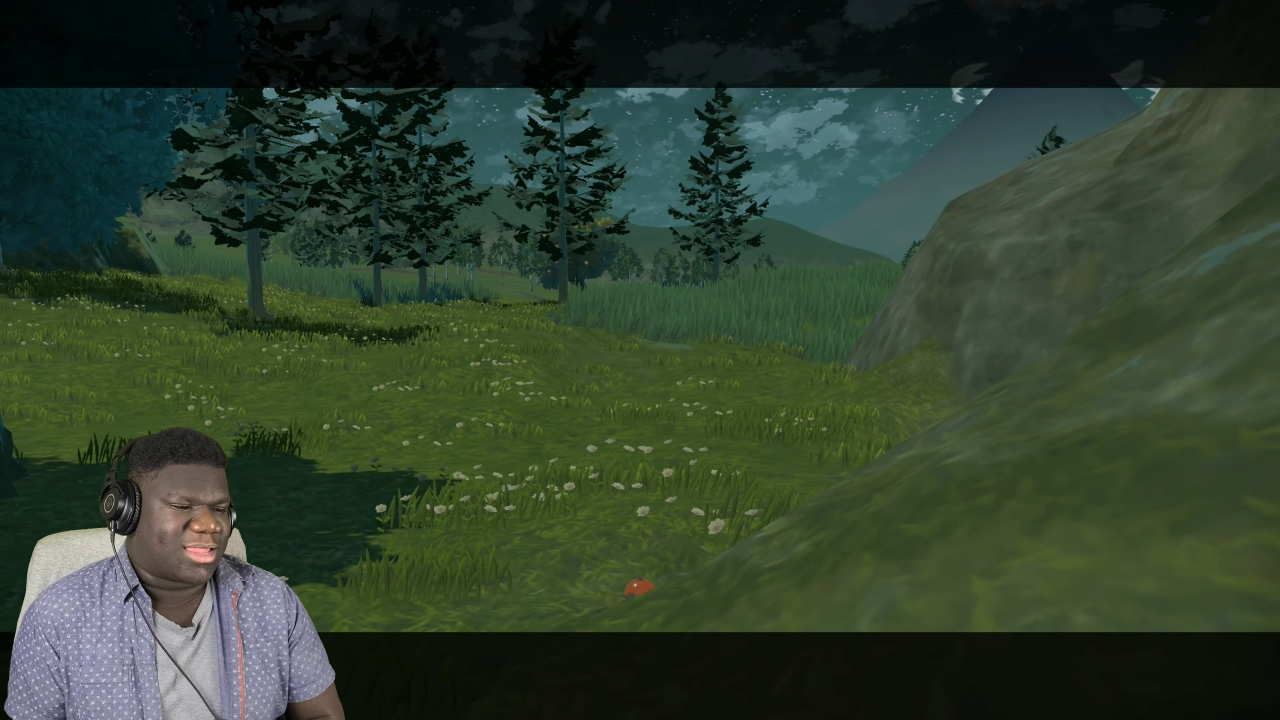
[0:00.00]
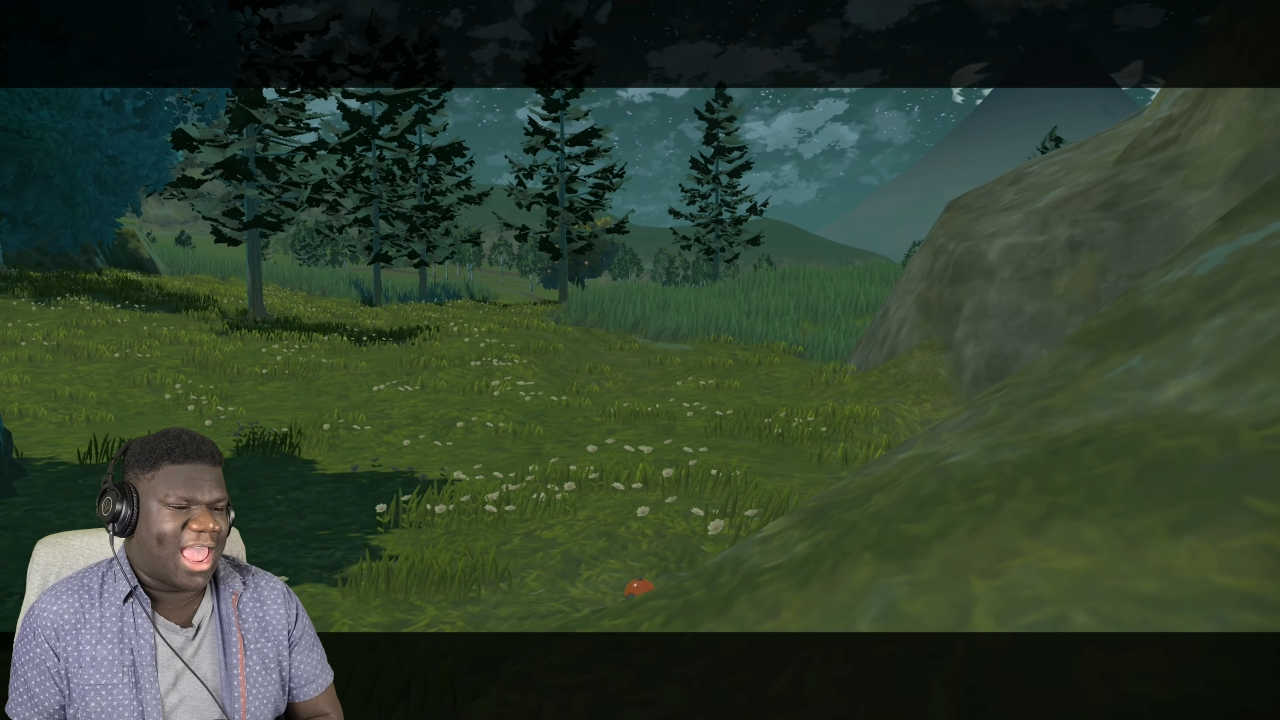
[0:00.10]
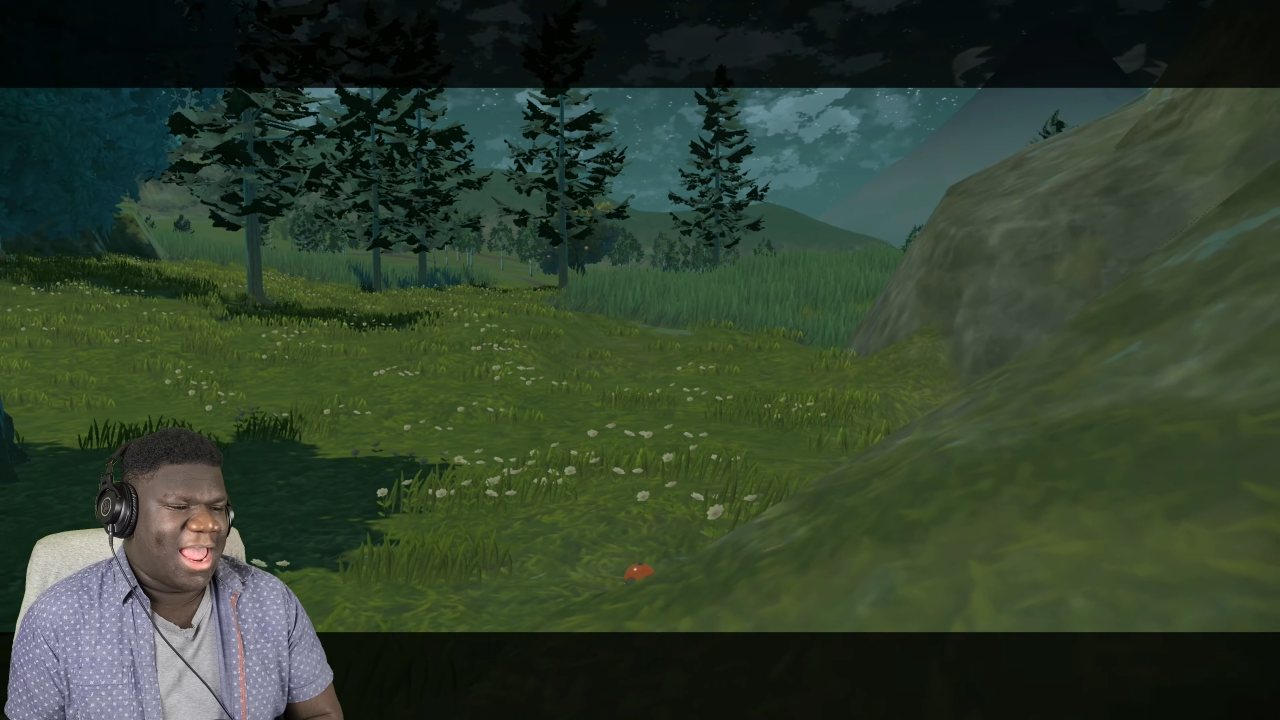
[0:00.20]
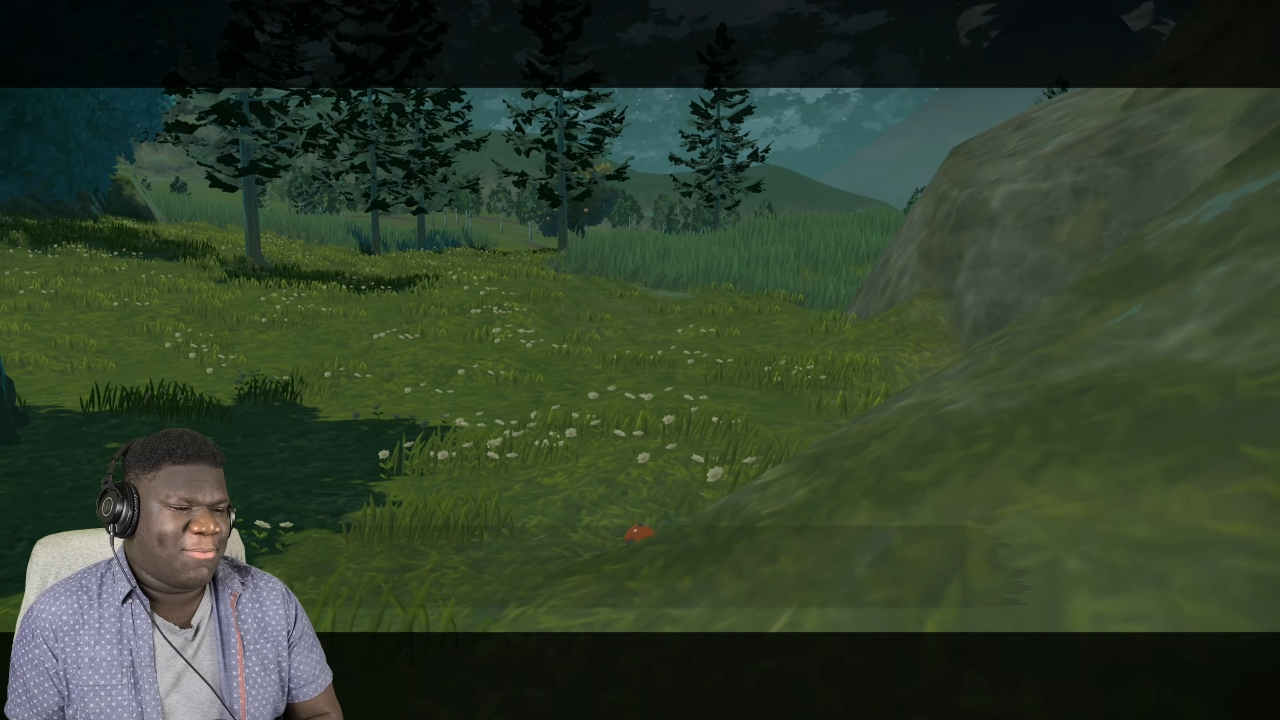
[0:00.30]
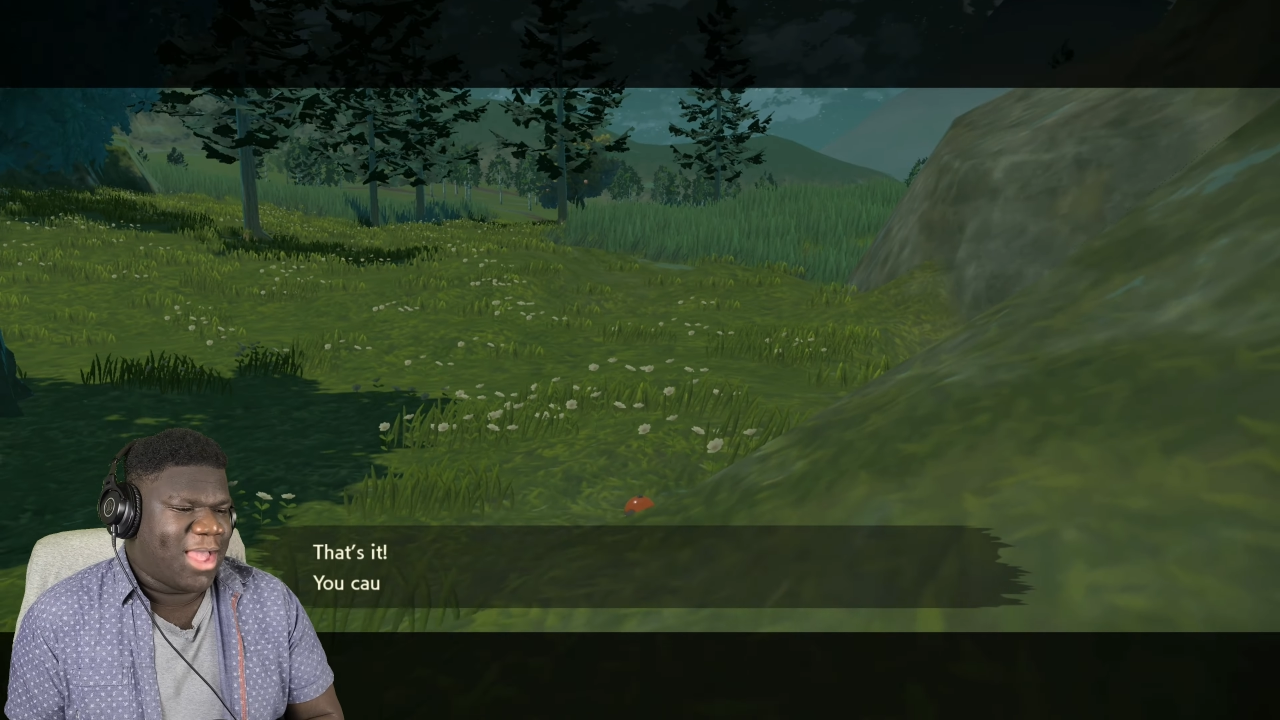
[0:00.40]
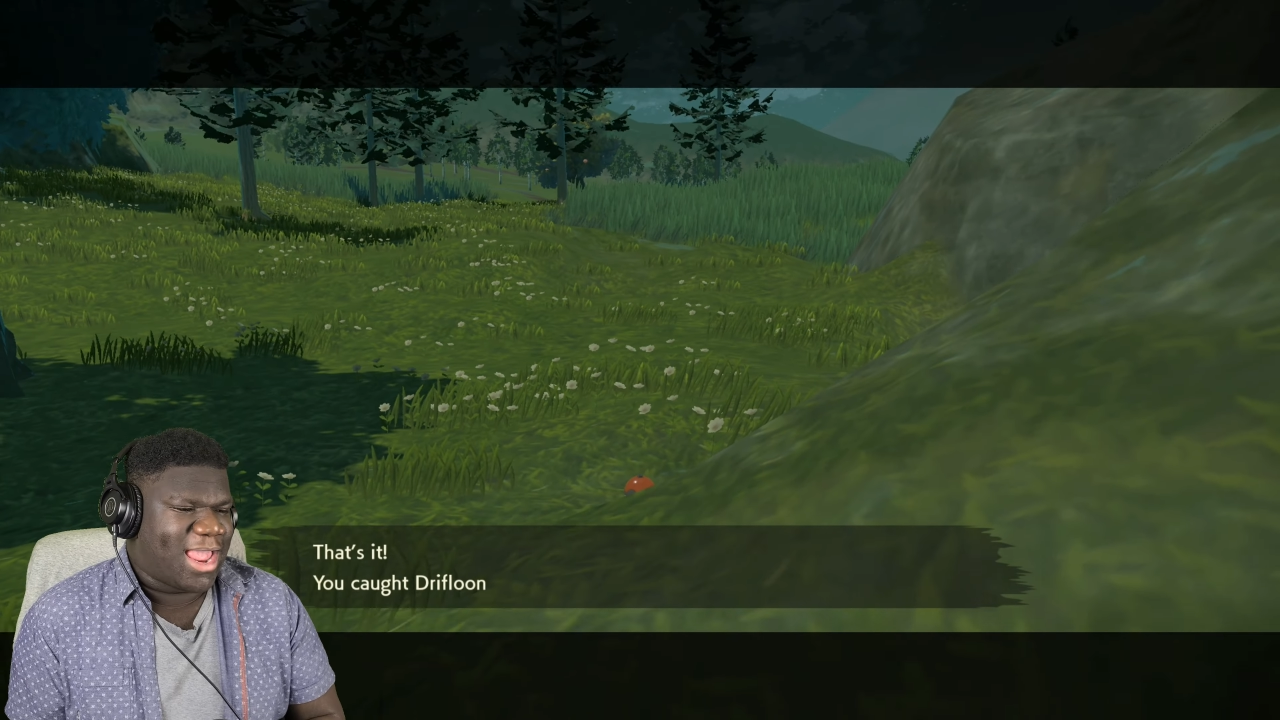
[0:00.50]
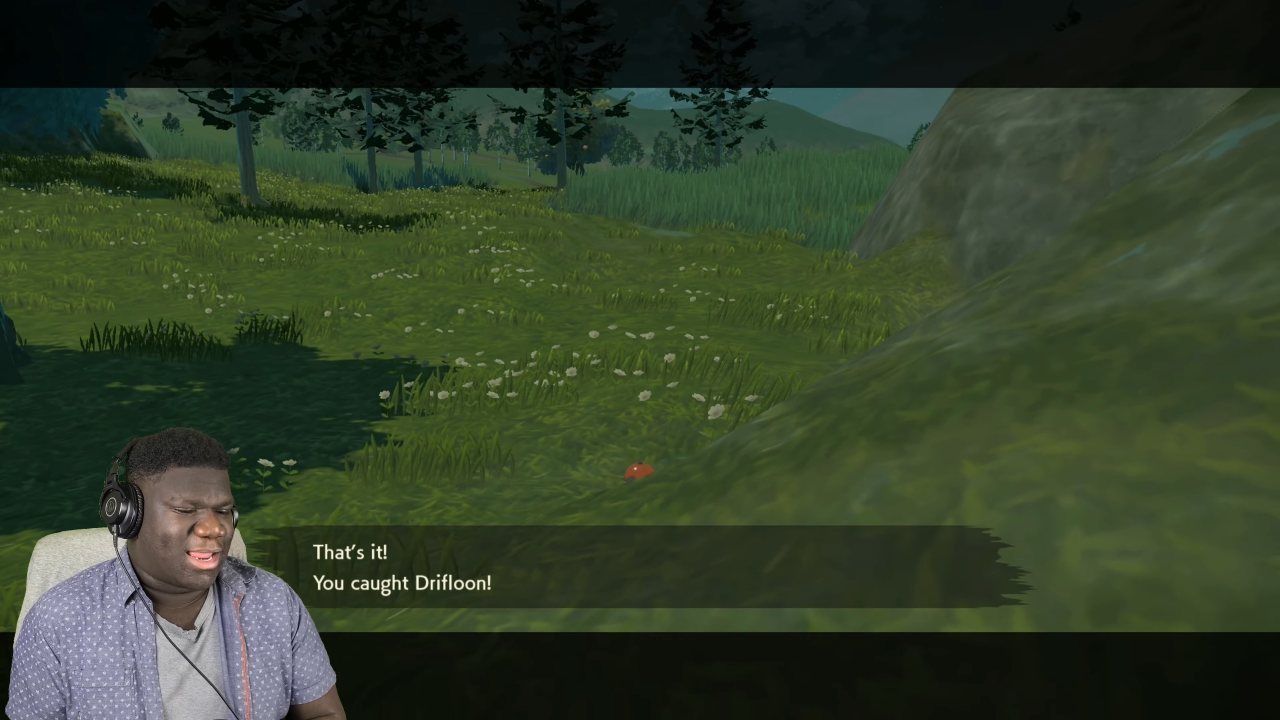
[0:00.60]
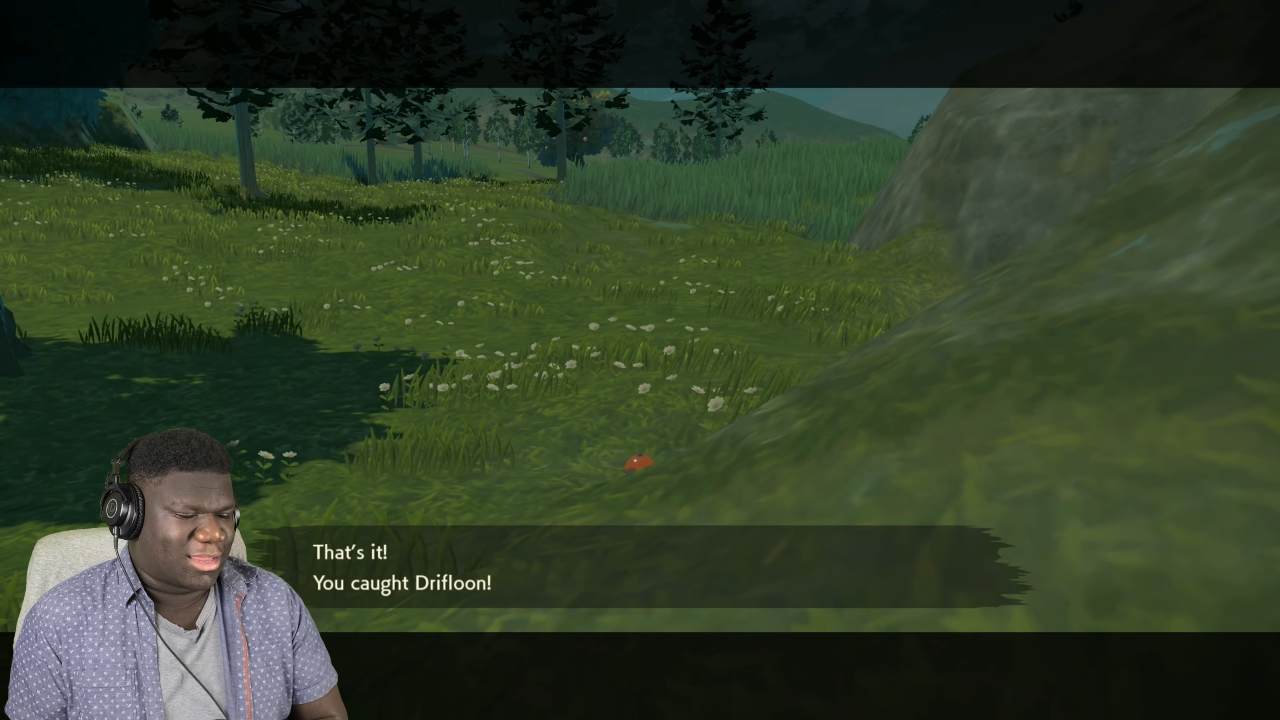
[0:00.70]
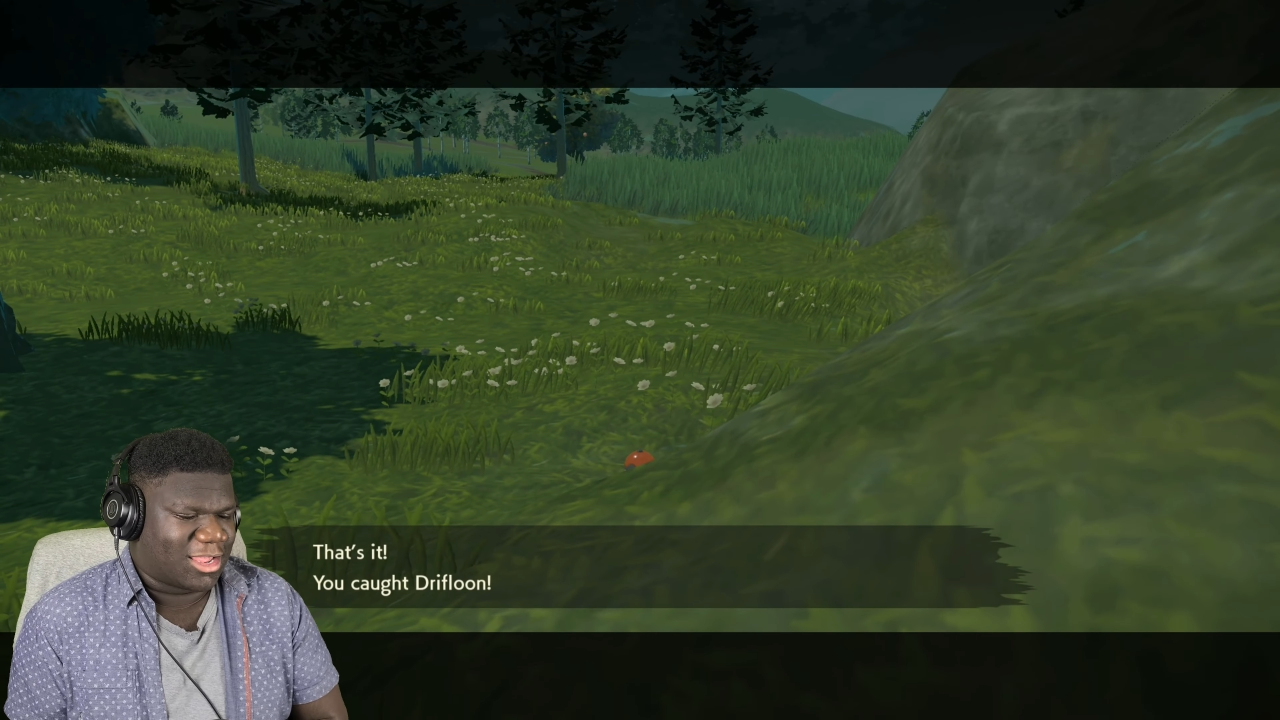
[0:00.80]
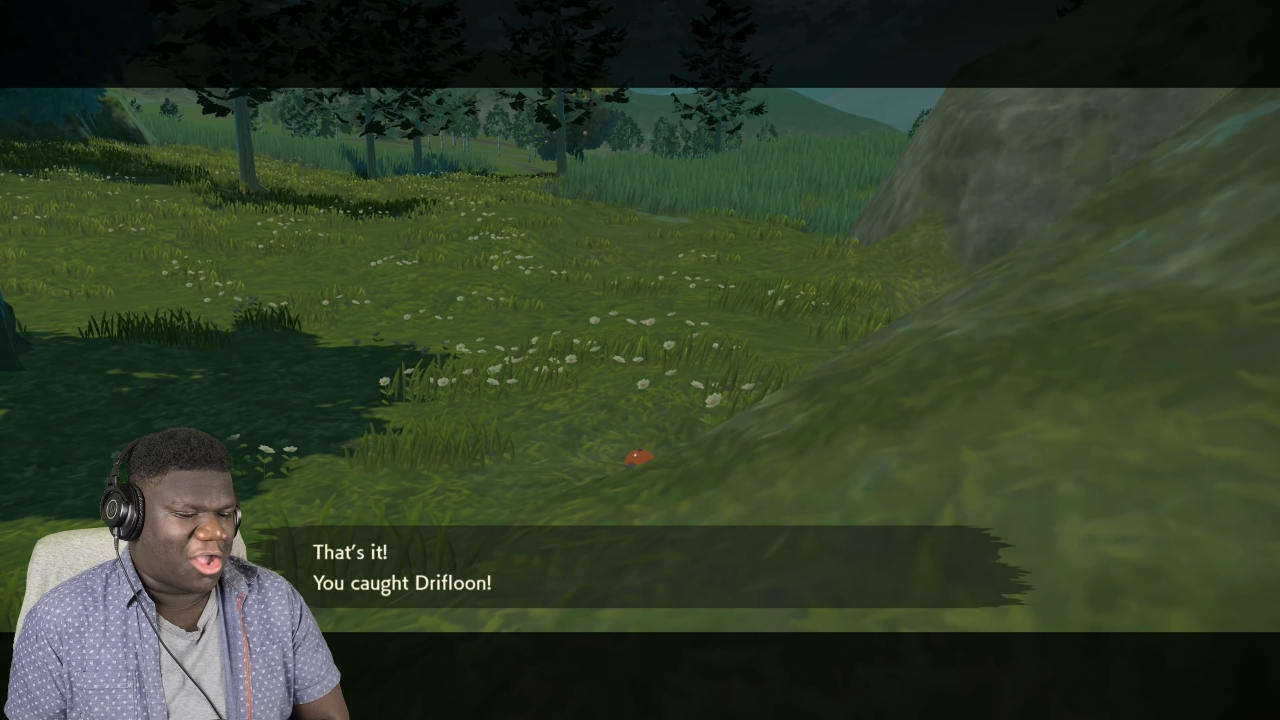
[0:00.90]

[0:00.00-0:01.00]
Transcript: game is